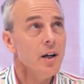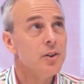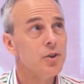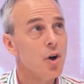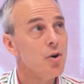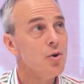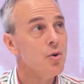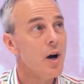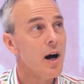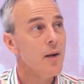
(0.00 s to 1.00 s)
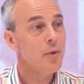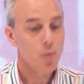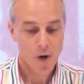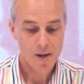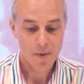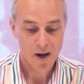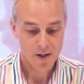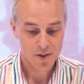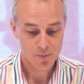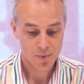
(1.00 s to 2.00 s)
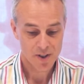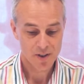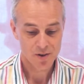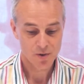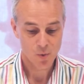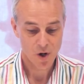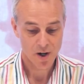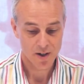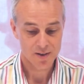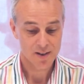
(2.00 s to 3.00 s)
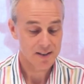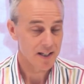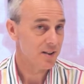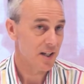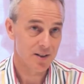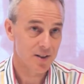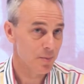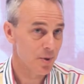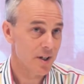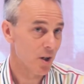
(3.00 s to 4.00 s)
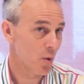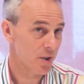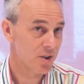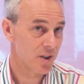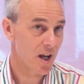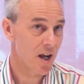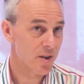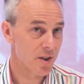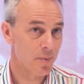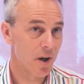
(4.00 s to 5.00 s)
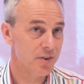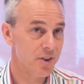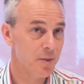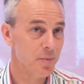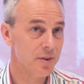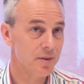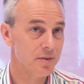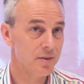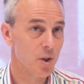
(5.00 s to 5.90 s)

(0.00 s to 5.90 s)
So, and the way Myers-Briggs works is it's simply a questionnaire that the participant